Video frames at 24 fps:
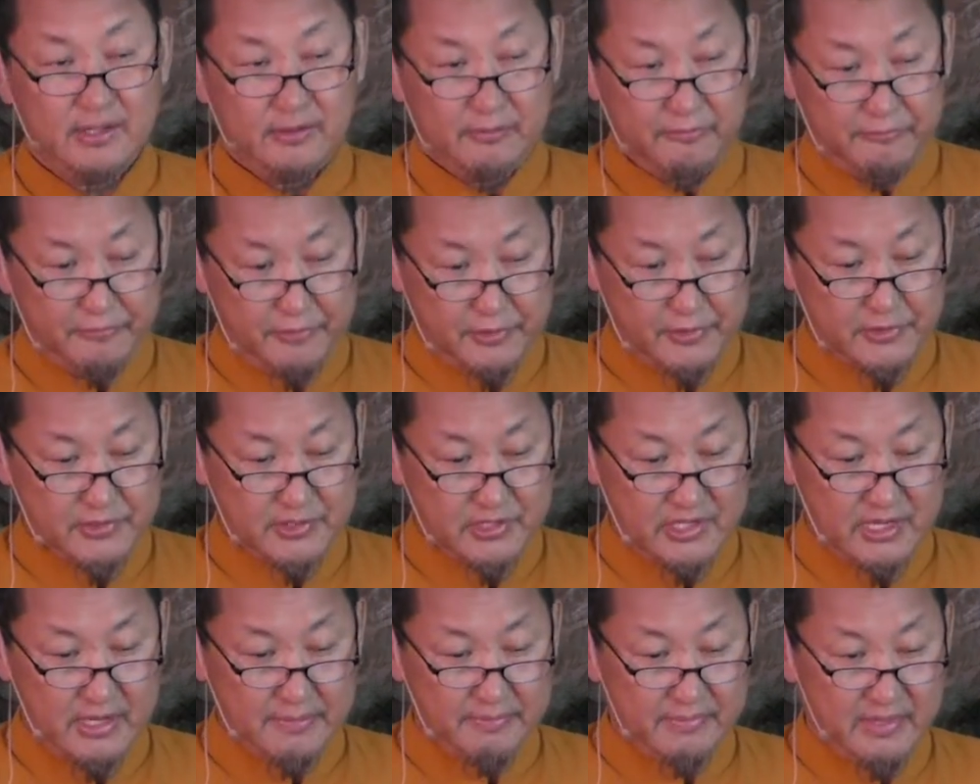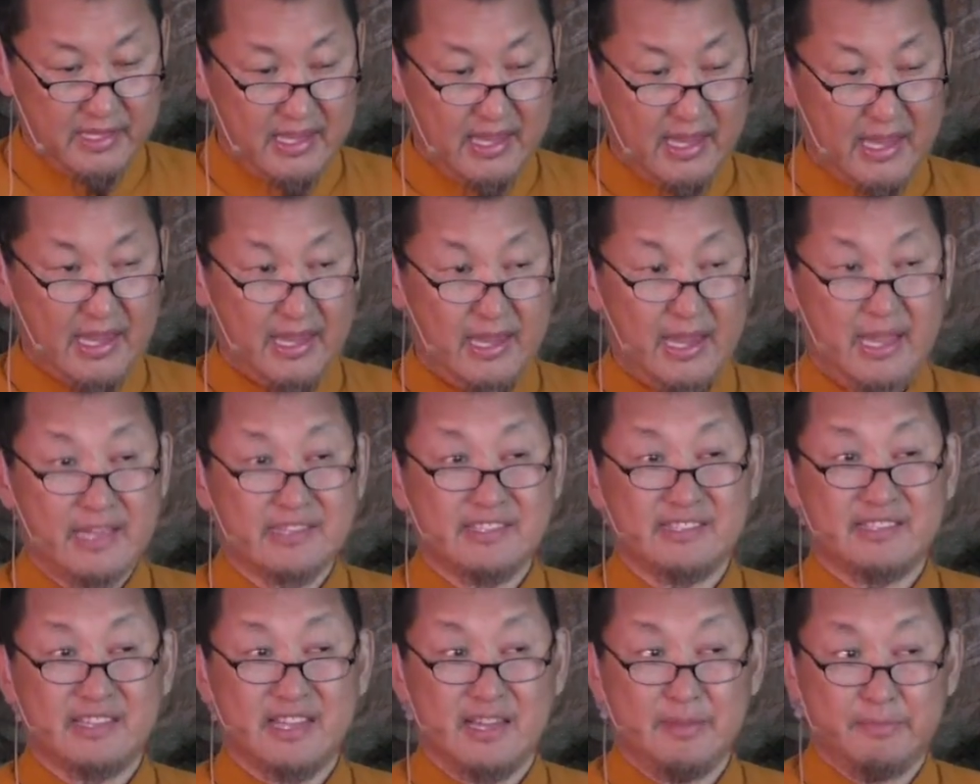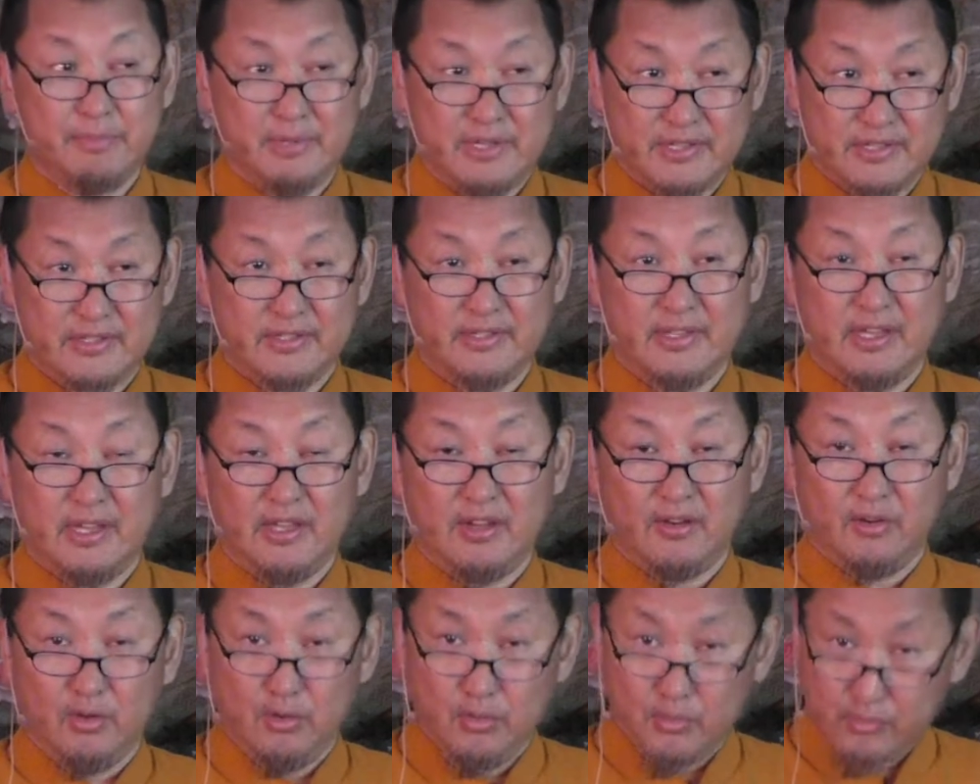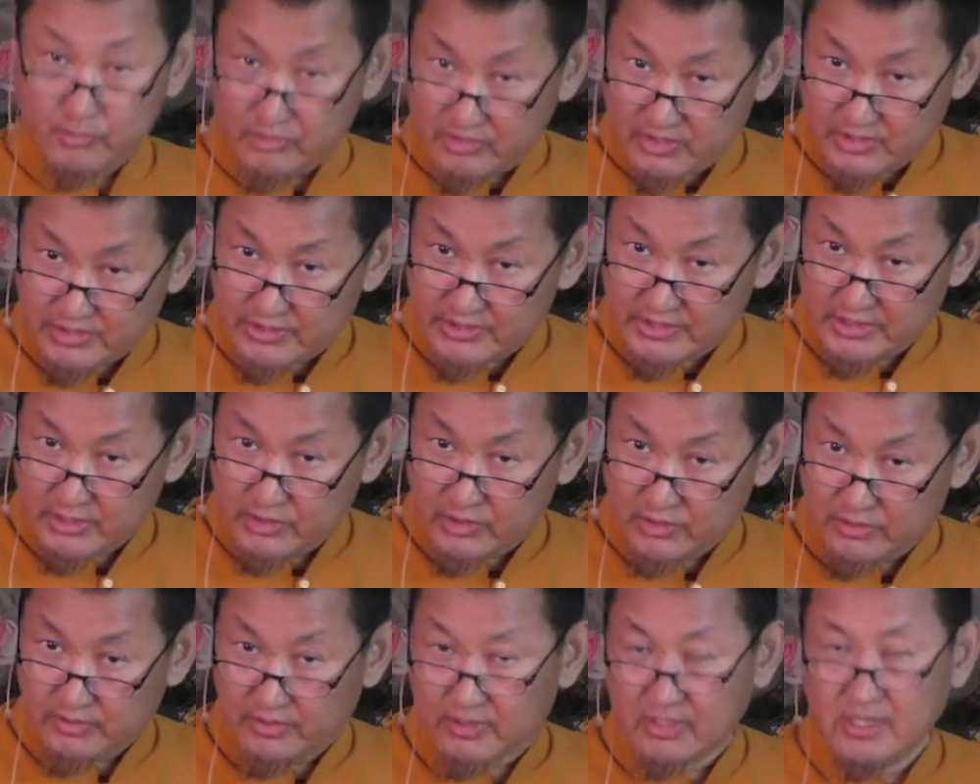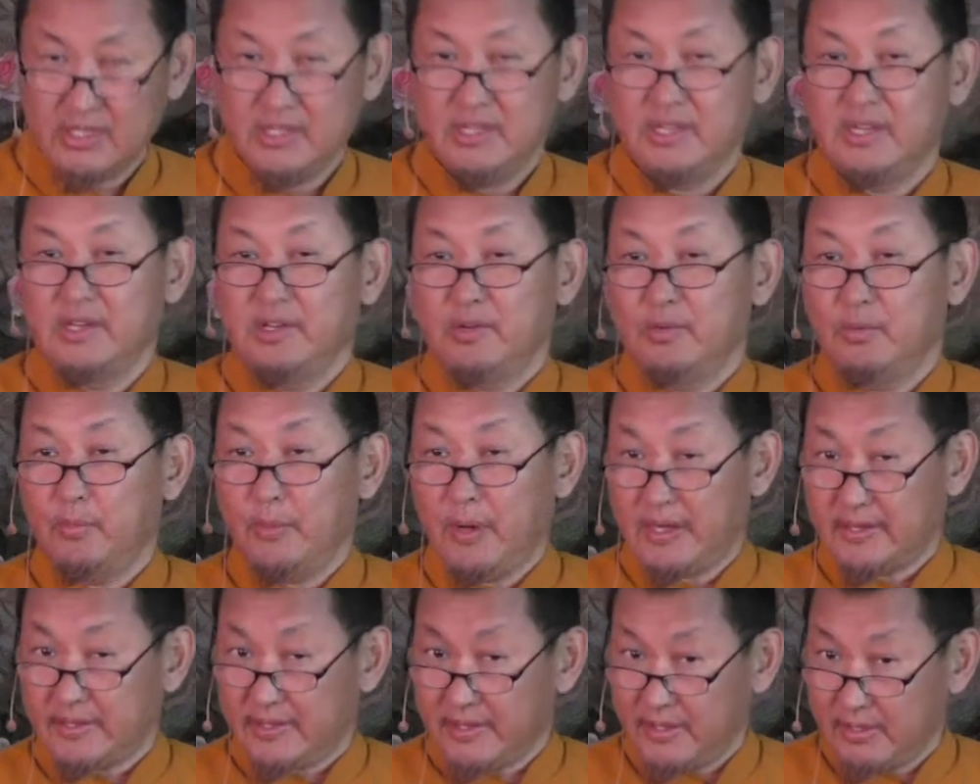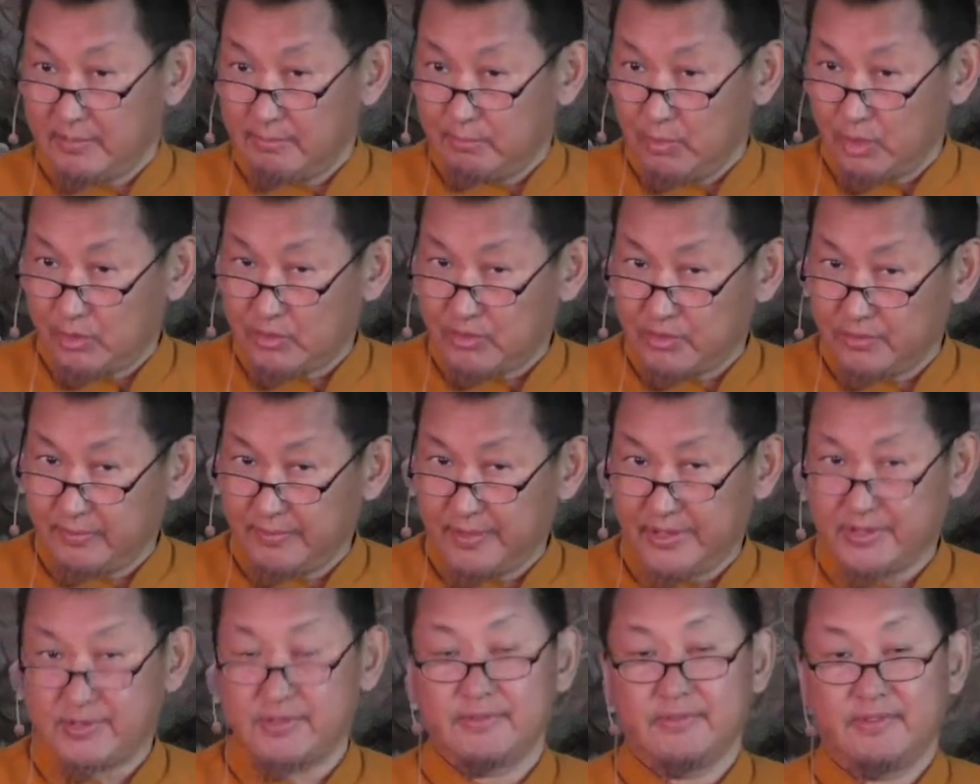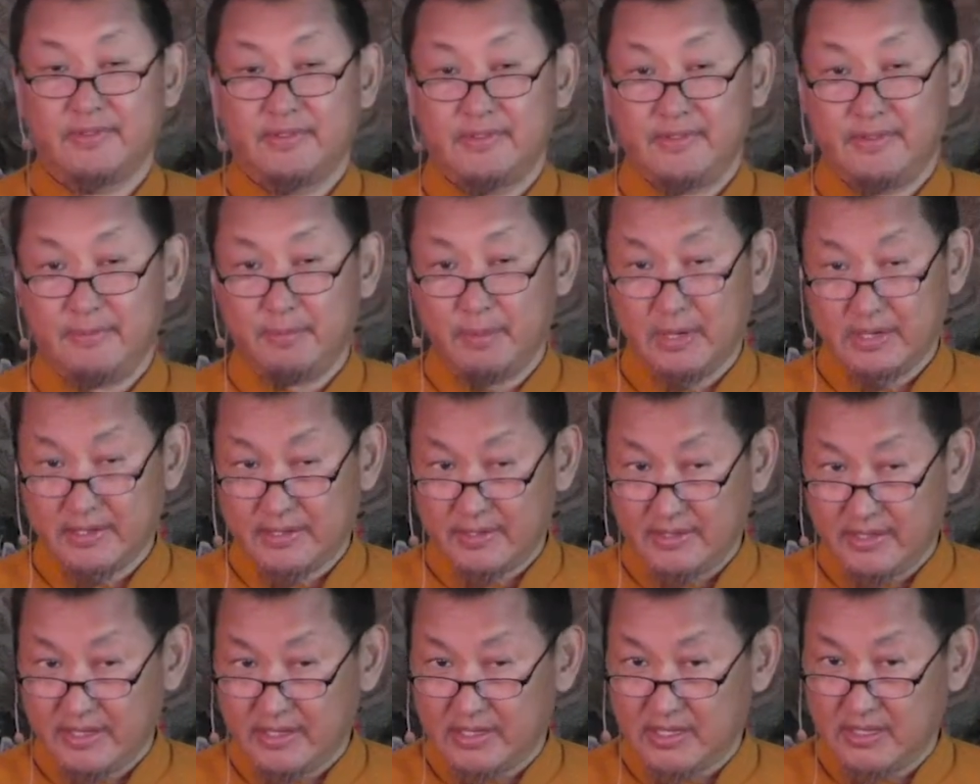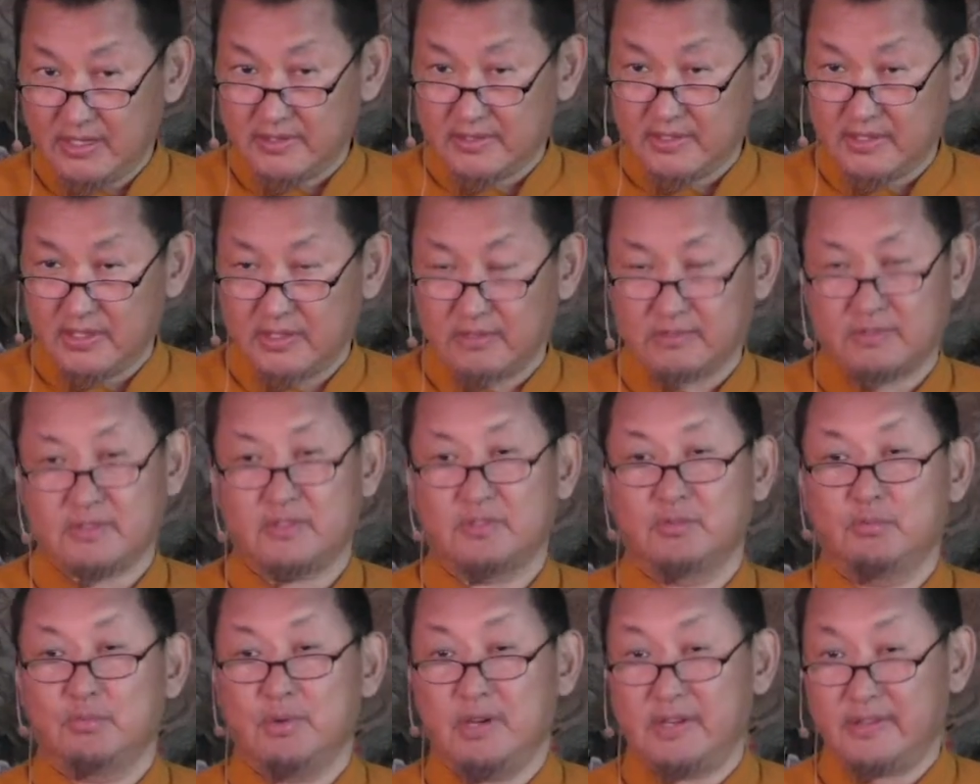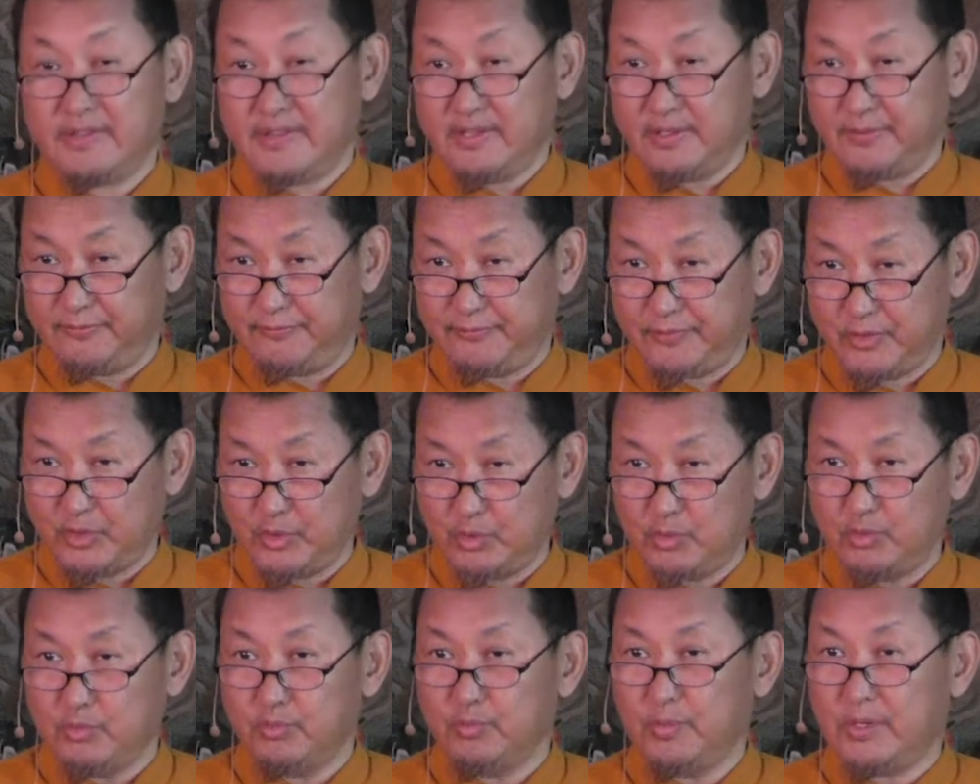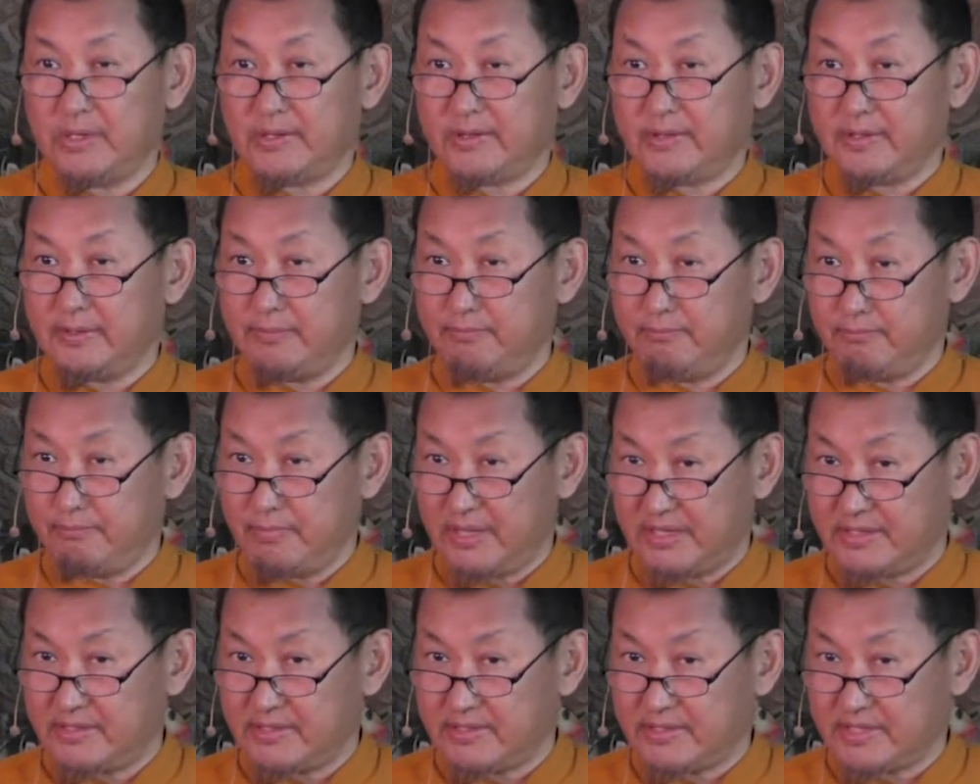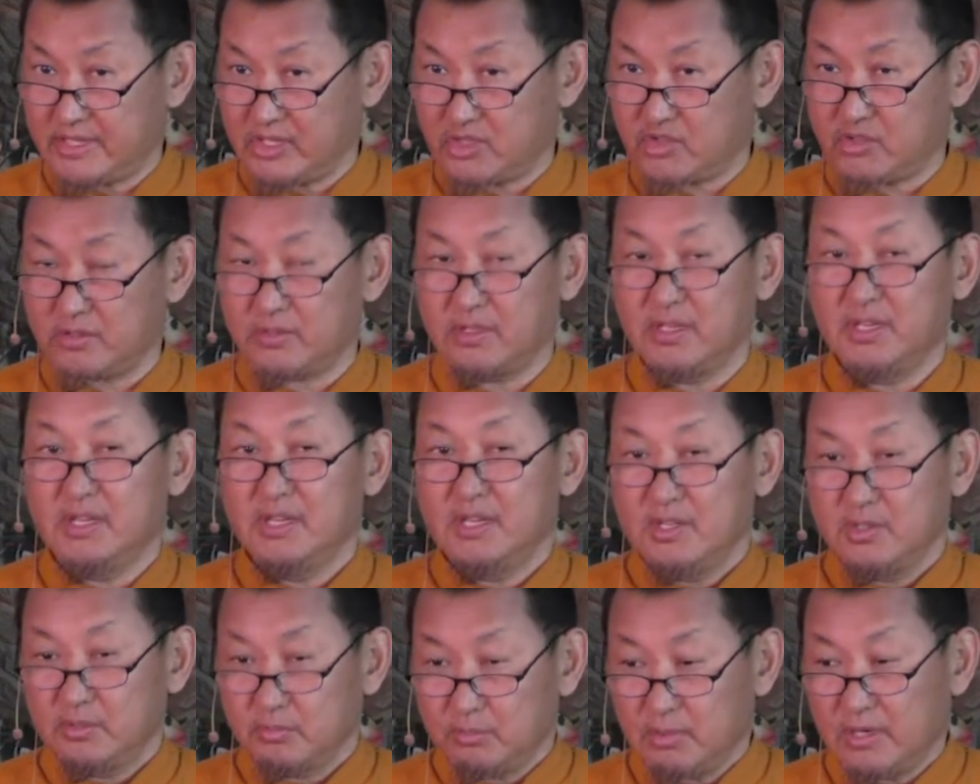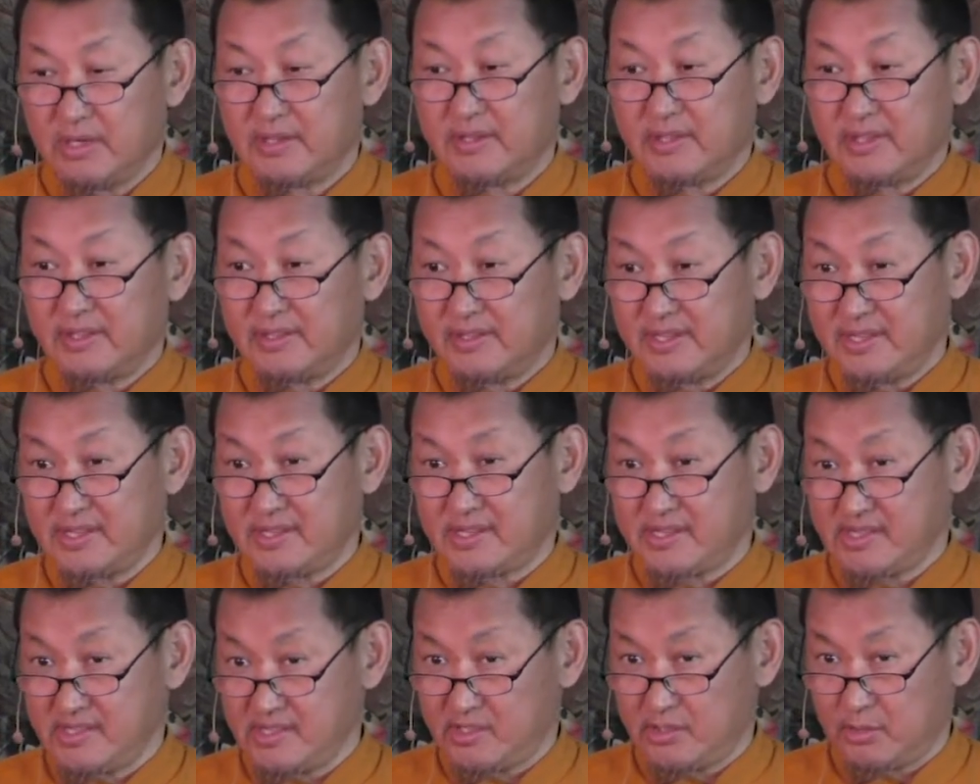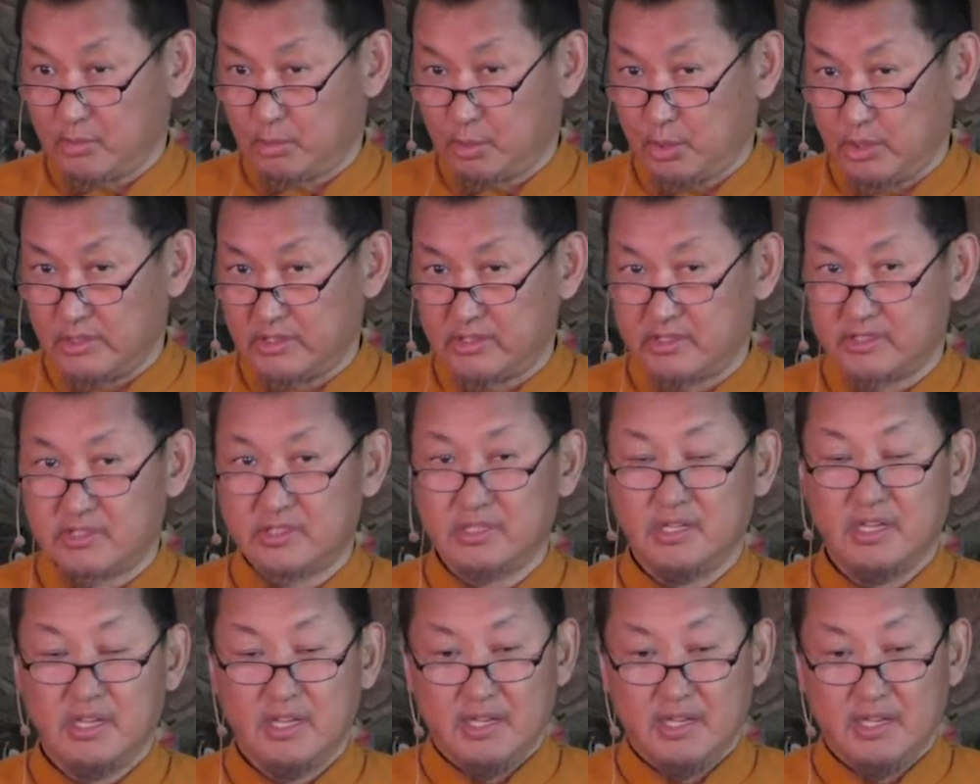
First time they establish their own tradition, what their motivation, what they conduct, what they view, what their meditation, what the consequence.